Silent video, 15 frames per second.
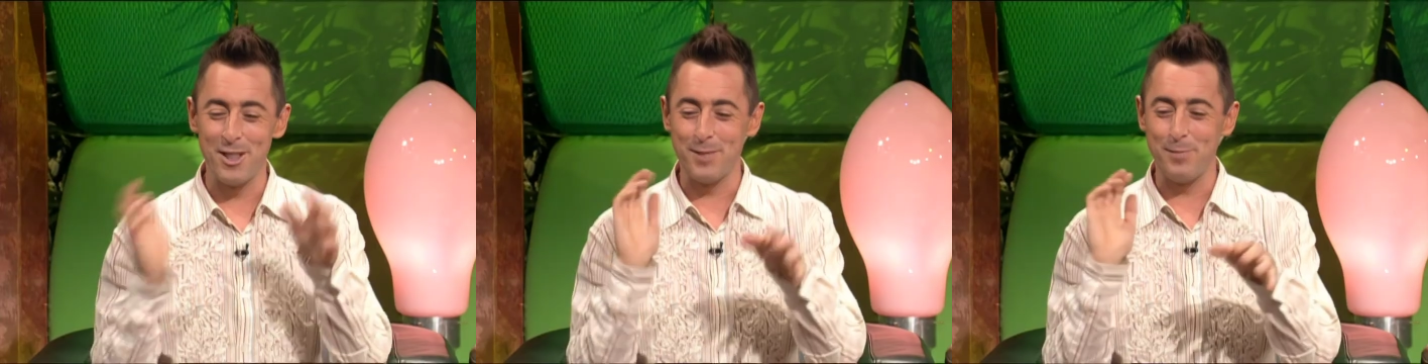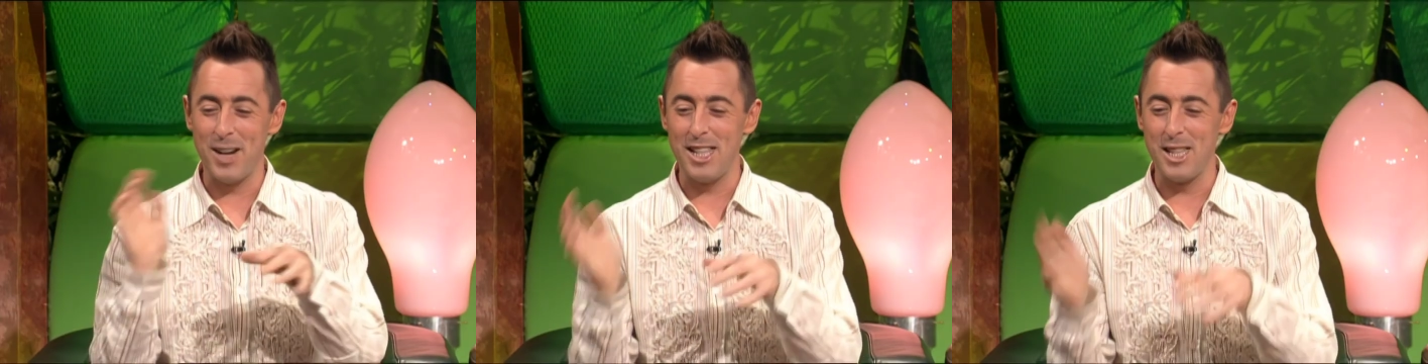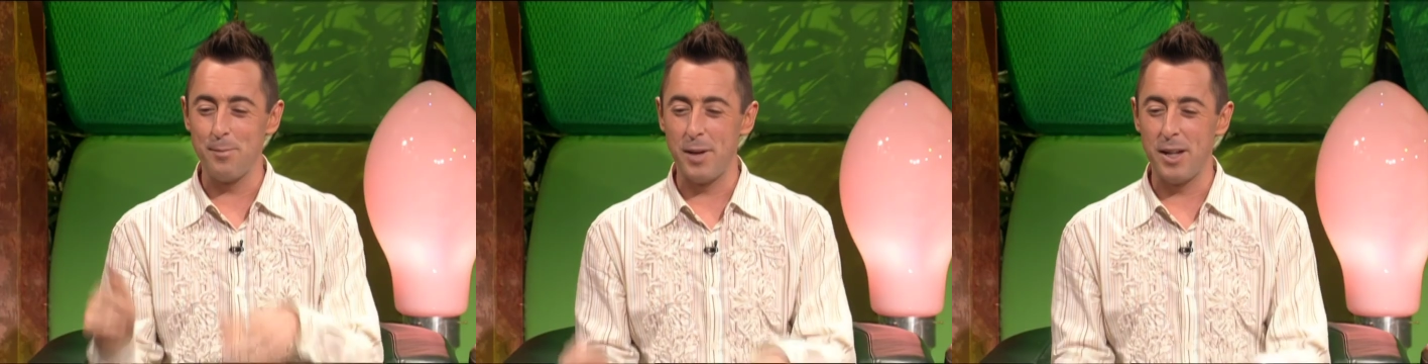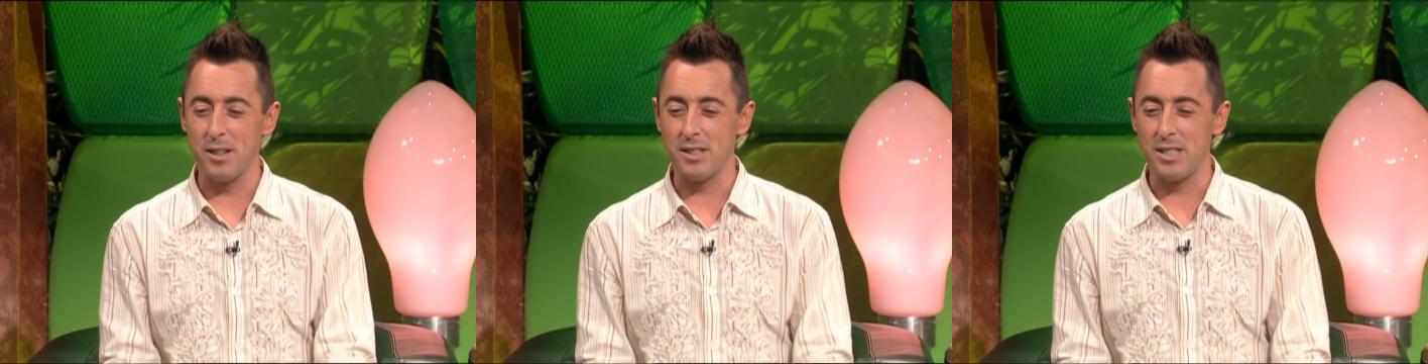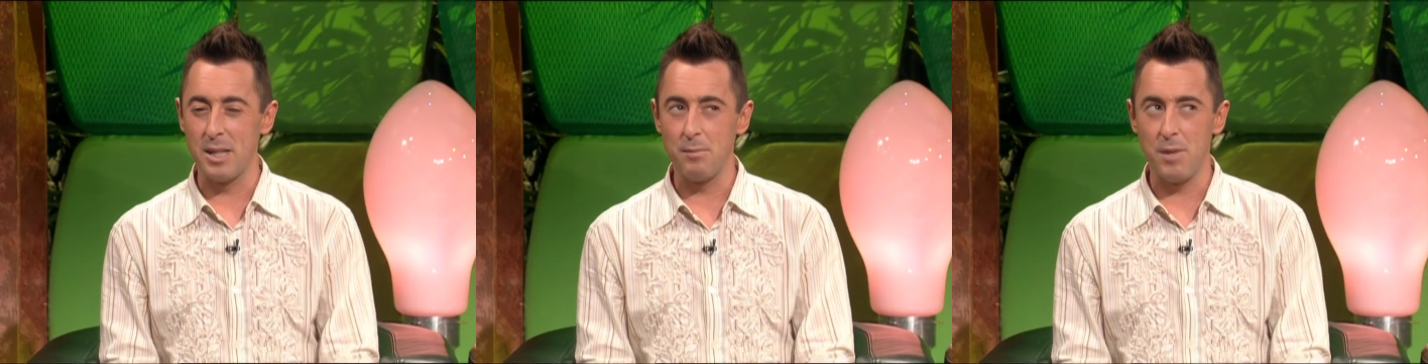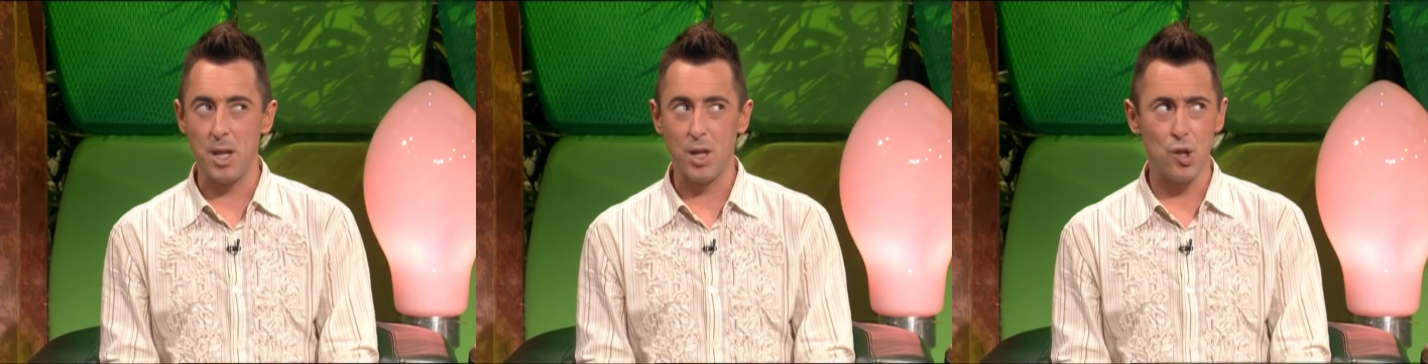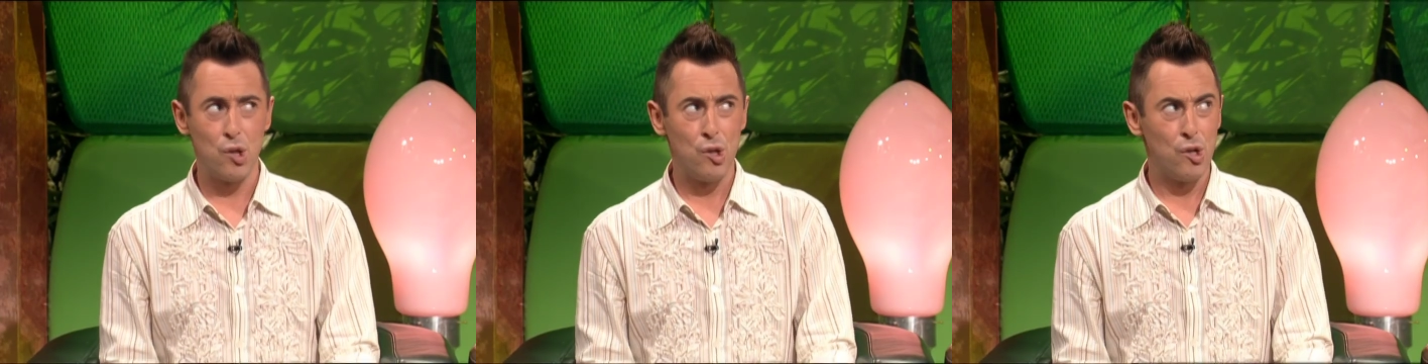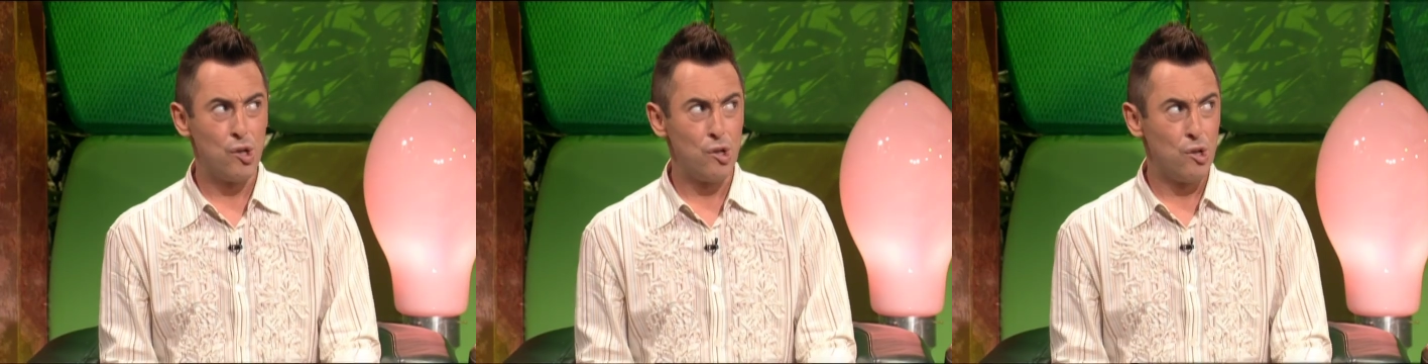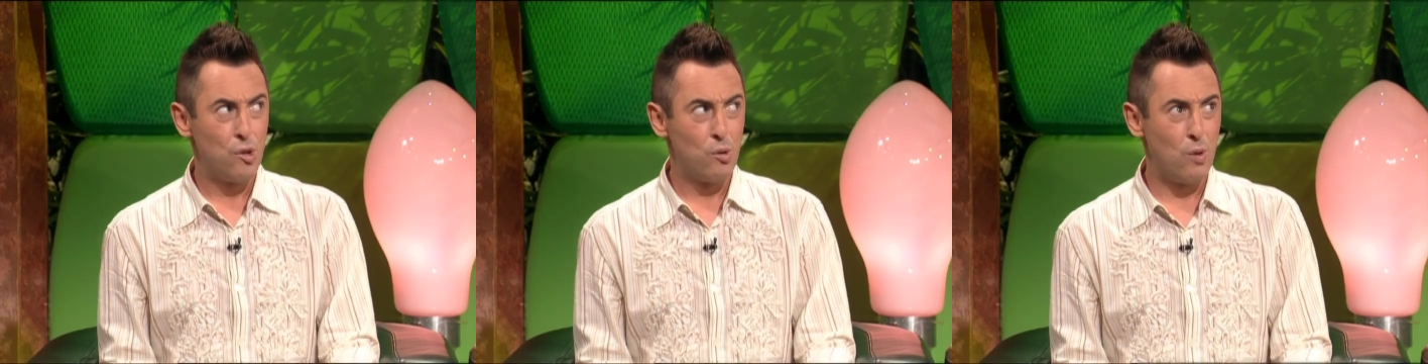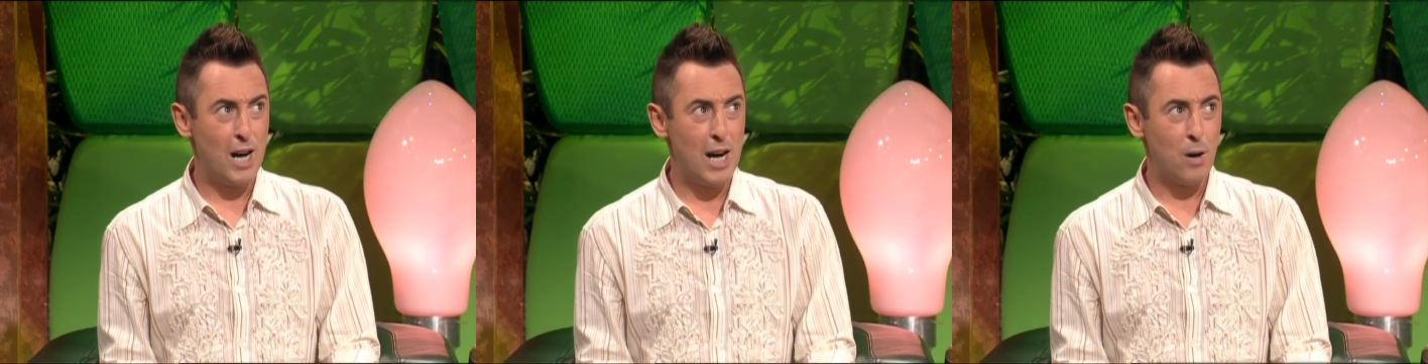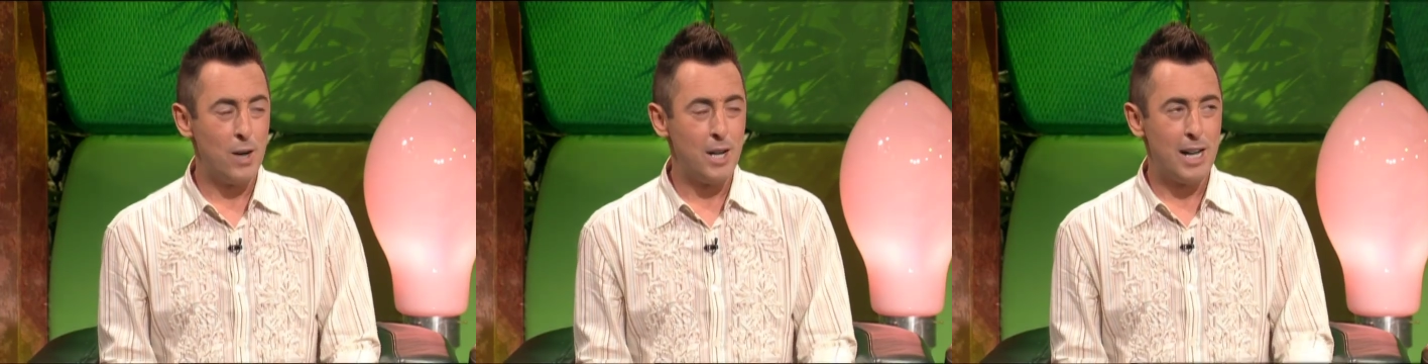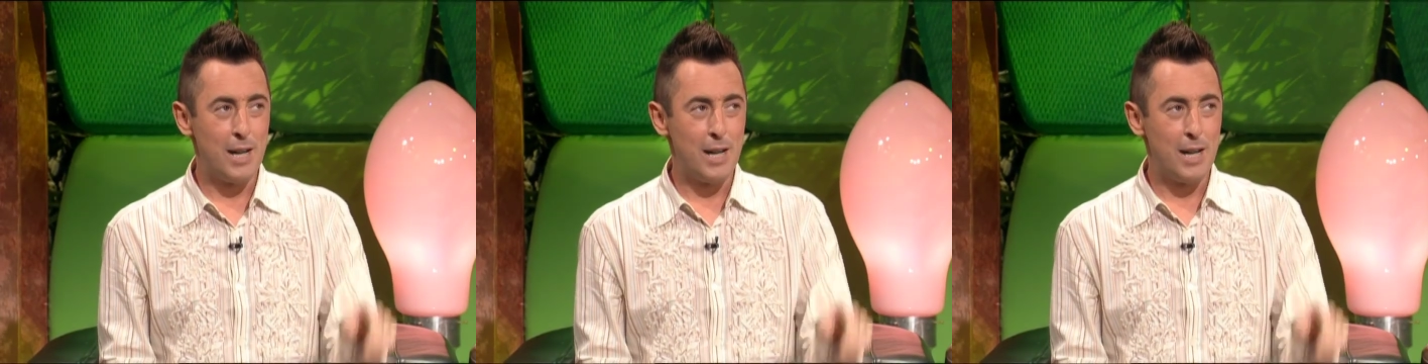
buying the belts, and I'm like, wow.